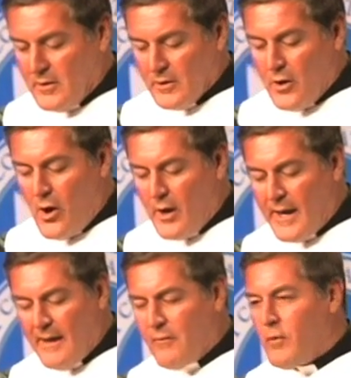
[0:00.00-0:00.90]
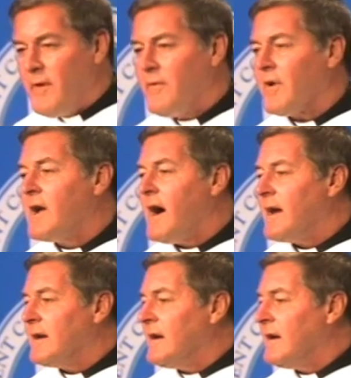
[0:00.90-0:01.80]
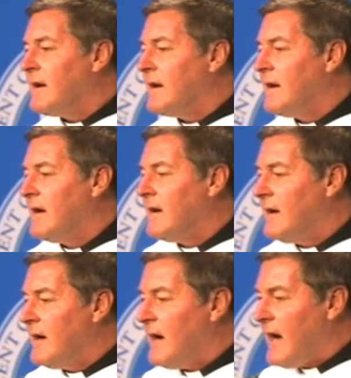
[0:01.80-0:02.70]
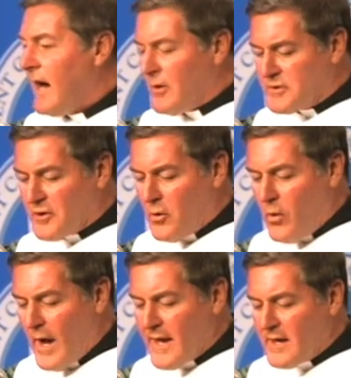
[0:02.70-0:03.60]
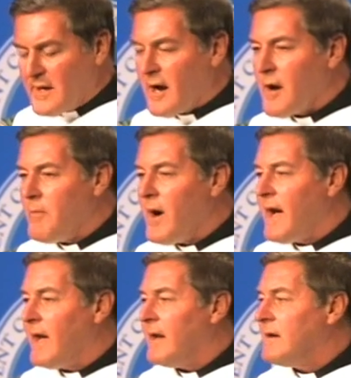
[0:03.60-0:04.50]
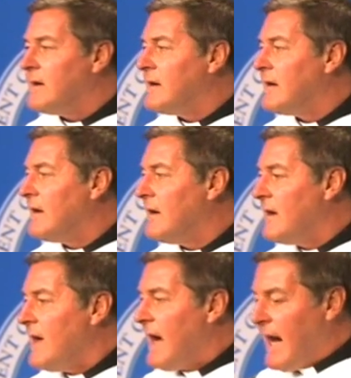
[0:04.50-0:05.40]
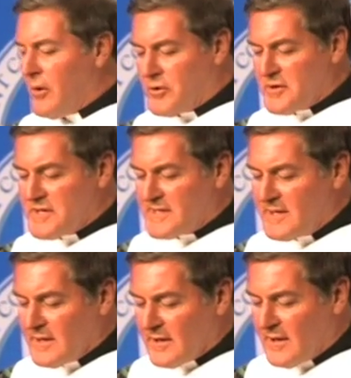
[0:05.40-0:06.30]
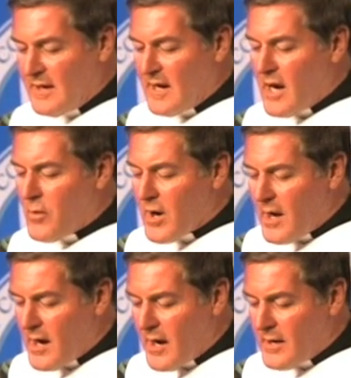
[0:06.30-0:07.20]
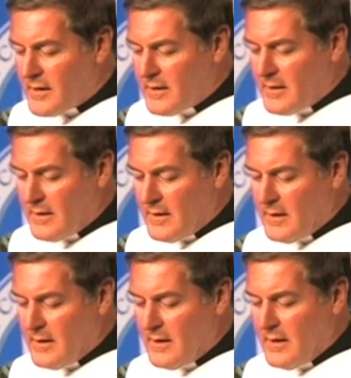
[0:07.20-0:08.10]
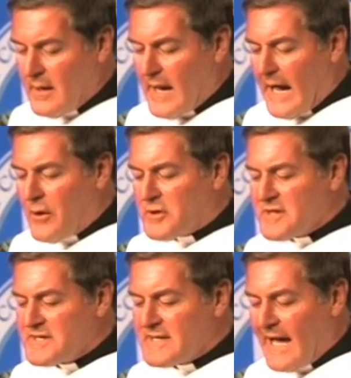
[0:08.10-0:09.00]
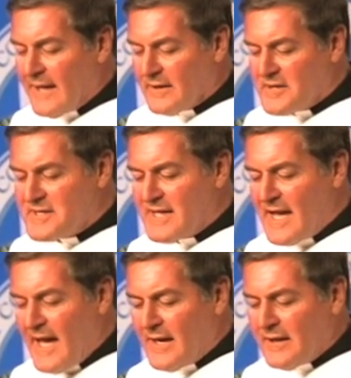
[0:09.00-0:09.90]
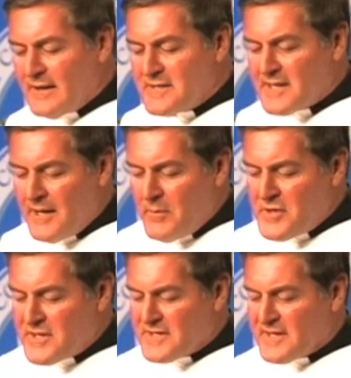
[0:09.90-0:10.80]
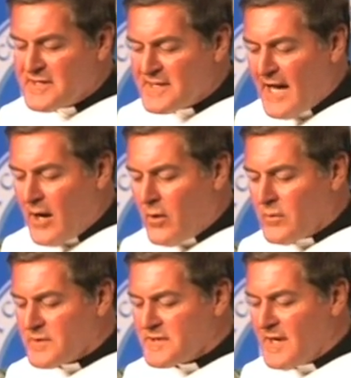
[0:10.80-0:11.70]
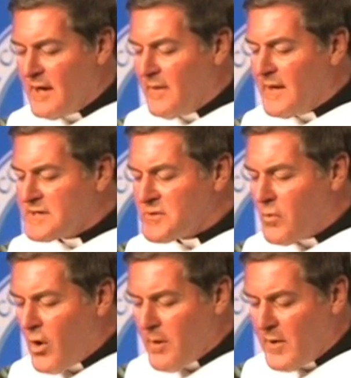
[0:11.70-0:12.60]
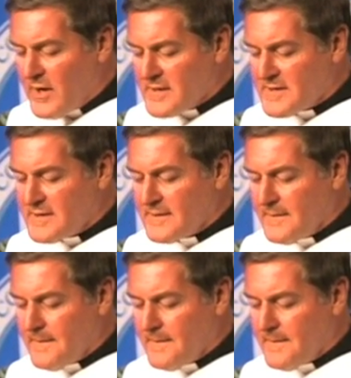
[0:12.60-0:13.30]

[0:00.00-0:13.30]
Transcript: Long have we forgotten how to quiet our mind, how to still our heart, how to silence the endless images and sounds that swarm us